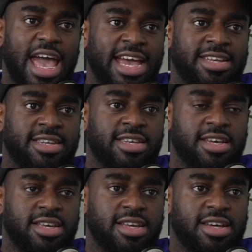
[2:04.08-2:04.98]
And,
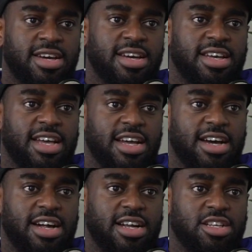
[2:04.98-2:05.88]

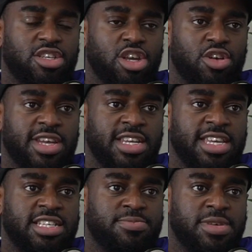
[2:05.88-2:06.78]
it
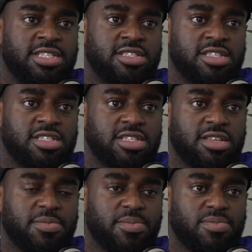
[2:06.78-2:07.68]
leads me to just
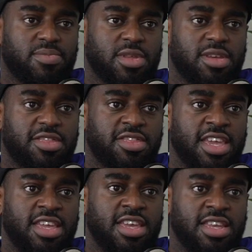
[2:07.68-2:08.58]

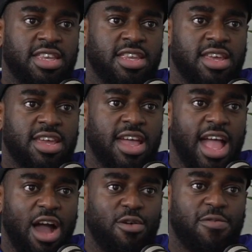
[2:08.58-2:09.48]
thinking
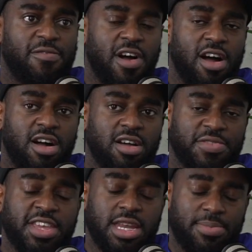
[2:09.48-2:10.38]

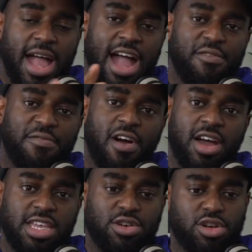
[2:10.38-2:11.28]
about how far
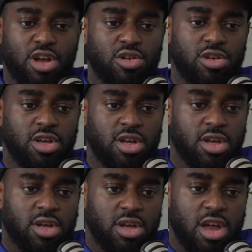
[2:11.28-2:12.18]
he could go.
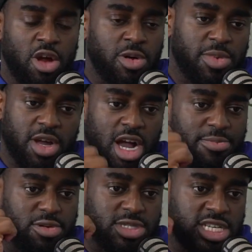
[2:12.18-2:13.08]
I remember a
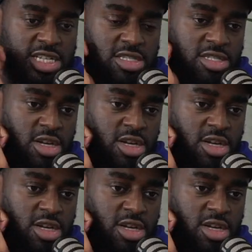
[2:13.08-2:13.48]
couple seasons